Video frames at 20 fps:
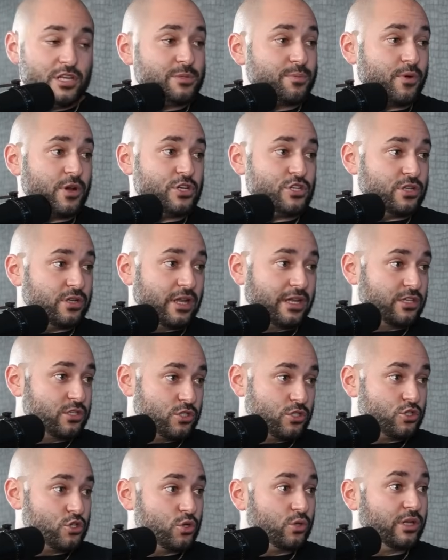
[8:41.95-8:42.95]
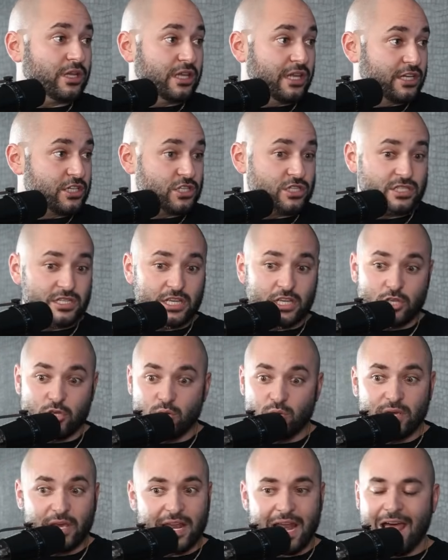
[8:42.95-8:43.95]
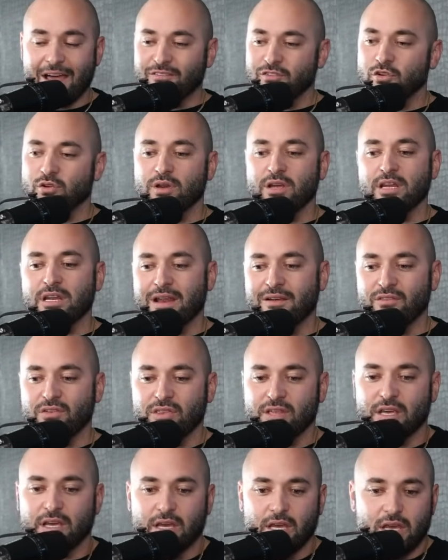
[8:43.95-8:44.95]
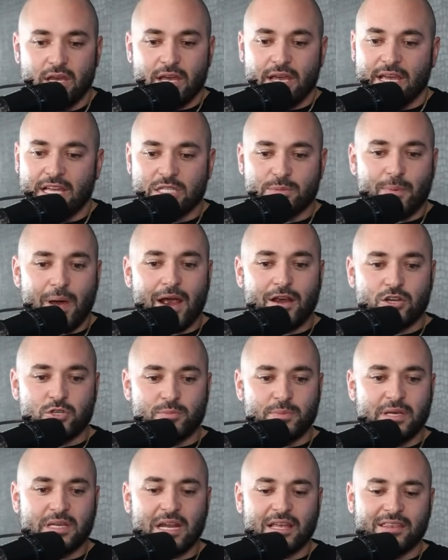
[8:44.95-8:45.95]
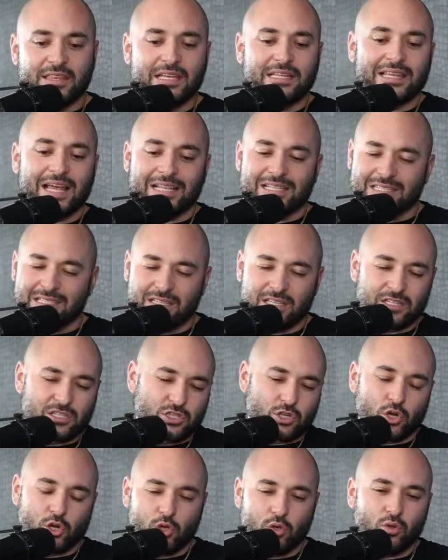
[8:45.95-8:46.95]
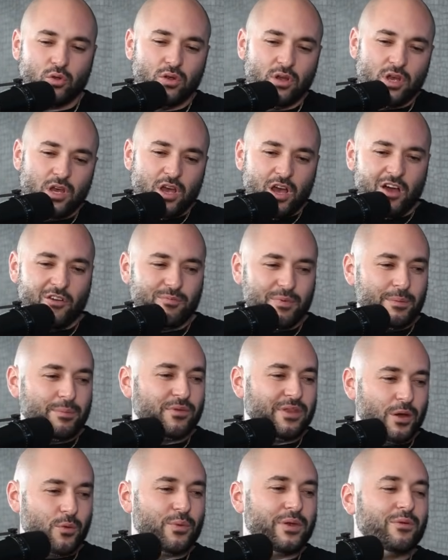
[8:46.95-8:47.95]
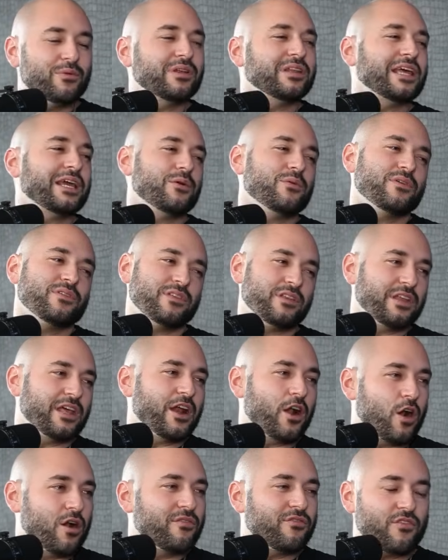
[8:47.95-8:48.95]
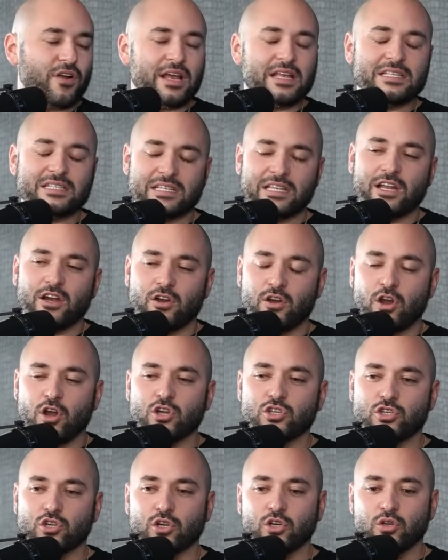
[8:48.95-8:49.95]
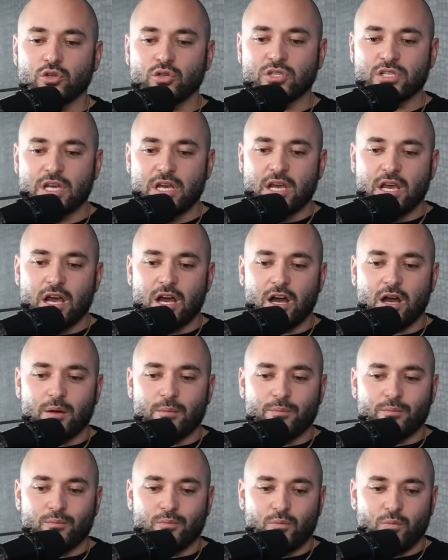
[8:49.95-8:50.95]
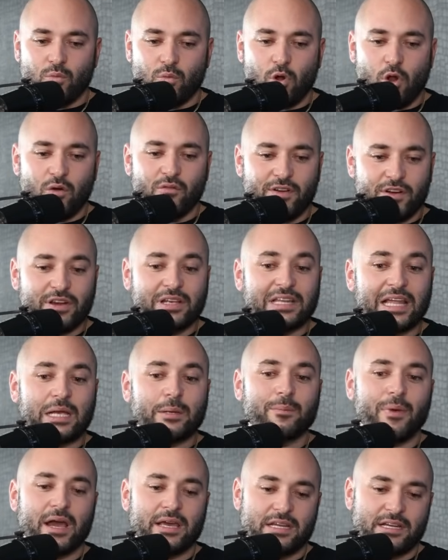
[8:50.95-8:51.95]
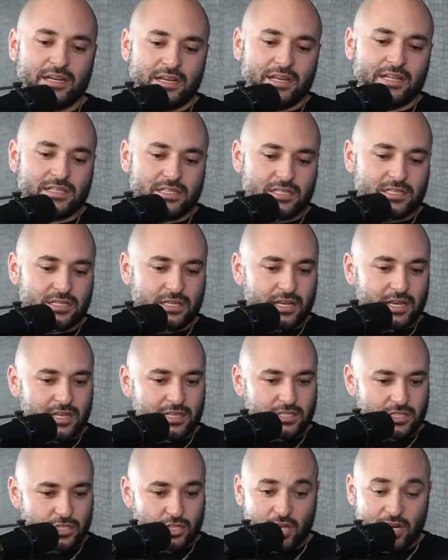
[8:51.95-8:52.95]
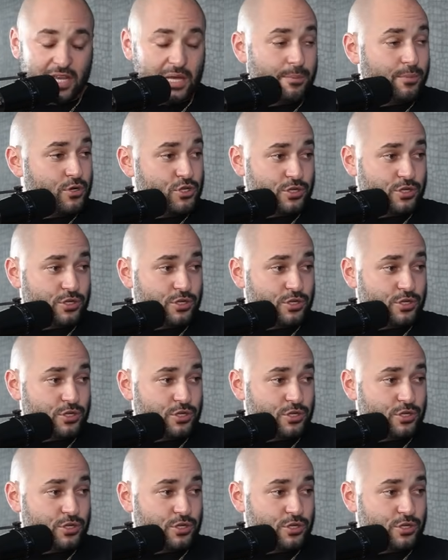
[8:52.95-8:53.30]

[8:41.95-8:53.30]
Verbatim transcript: an inspiration, like truly, like just seeing you get after it and everything inspires me. And I think that's the circle of people that we relate with and that are our friends and that are in our circles. We're all very like-minded, and it's you got to keep